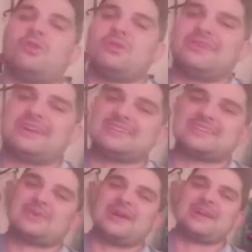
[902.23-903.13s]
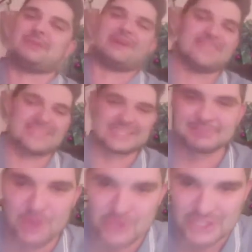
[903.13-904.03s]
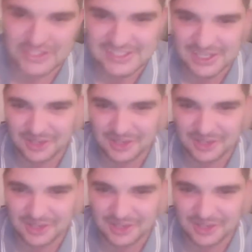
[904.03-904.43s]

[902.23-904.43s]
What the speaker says: that is created by this explosion. So,